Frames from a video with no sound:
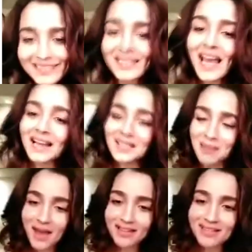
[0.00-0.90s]
Thanks,
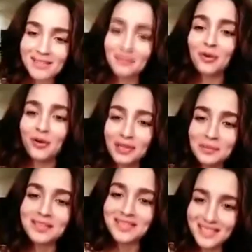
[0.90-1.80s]
Mas, for calling
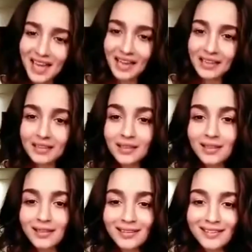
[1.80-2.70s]
me a snack.
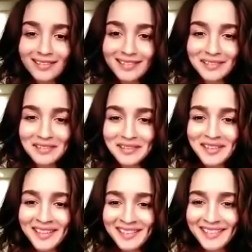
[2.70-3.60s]

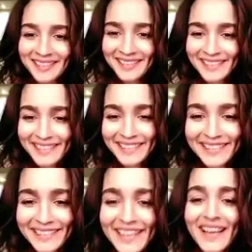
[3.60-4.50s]

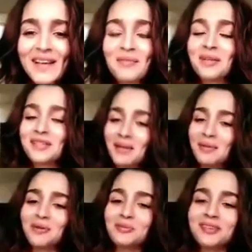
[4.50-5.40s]

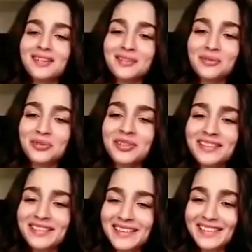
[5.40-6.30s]
Masaba Gupta, you
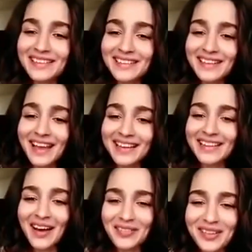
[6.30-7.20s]
really like
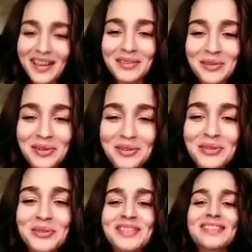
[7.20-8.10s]
an avocado on
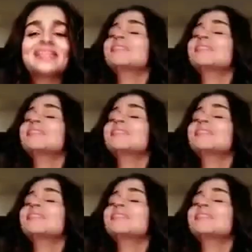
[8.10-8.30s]
toast.